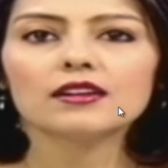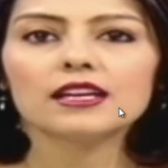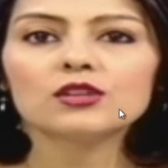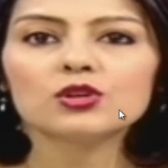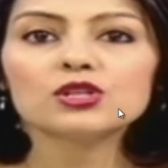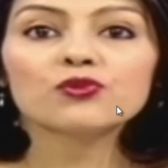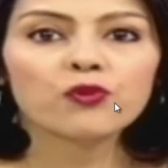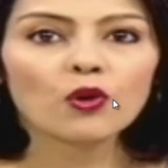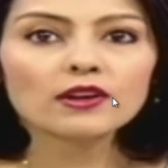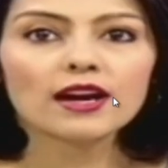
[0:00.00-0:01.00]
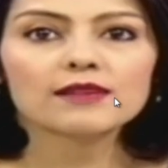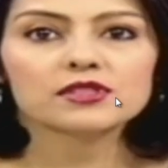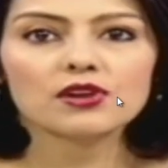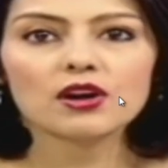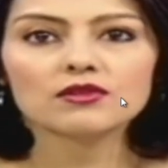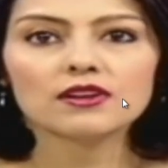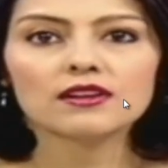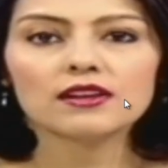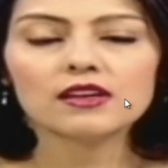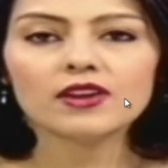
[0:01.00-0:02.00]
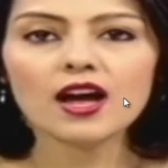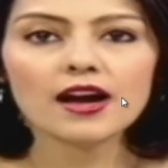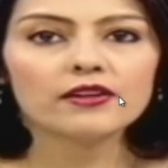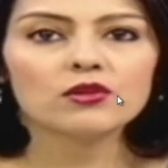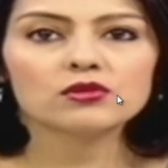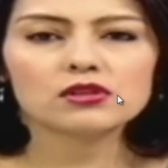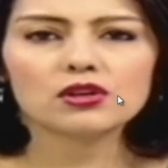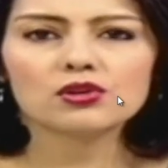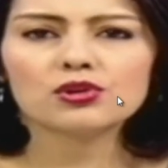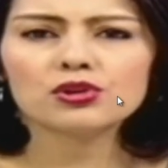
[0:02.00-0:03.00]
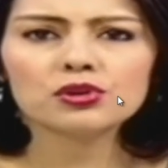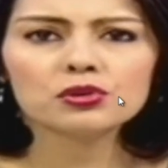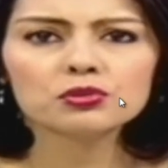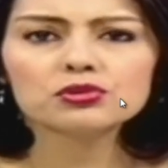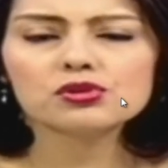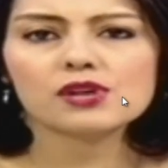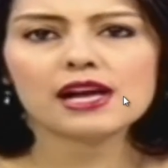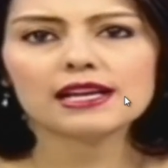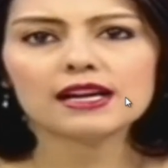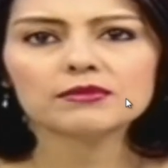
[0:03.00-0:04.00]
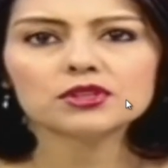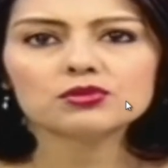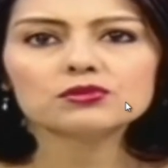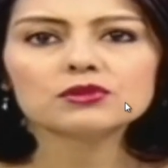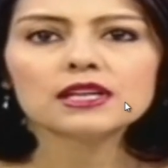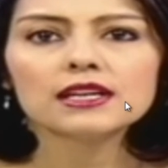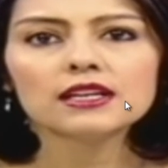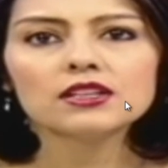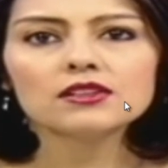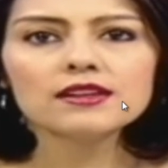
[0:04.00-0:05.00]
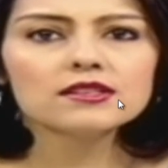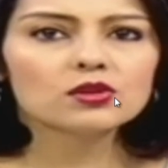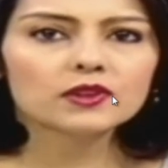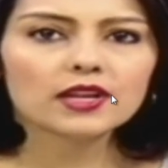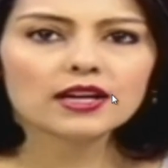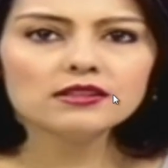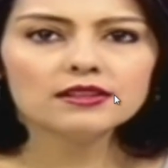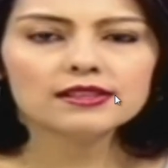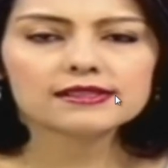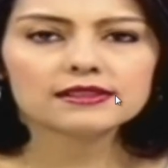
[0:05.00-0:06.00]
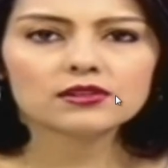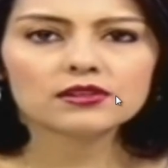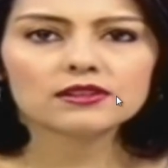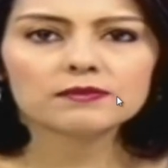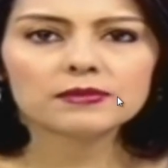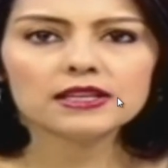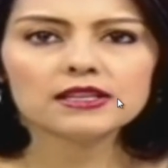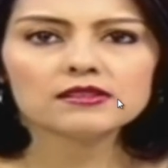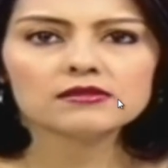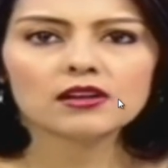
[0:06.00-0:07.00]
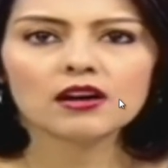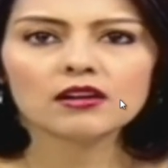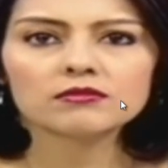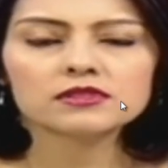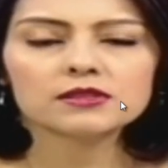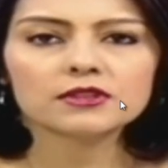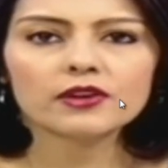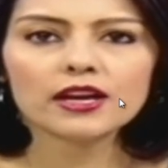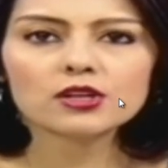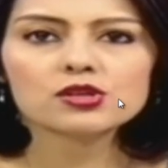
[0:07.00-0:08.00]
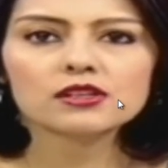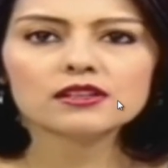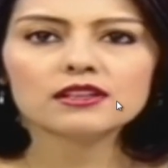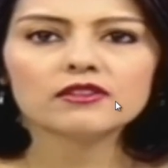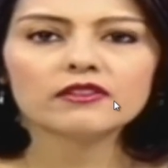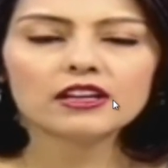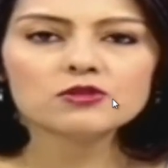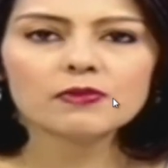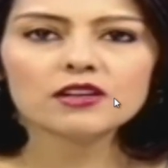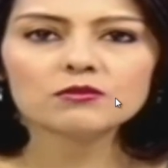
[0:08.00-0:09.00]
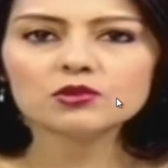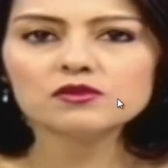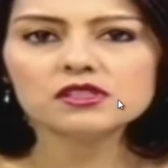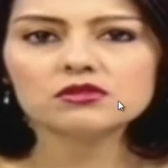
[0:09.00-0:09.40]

increased 4 times around, and even iron ore saw a huge rally coming through. Do you think it's overdone? Is it going to be some correction and range-bound moves in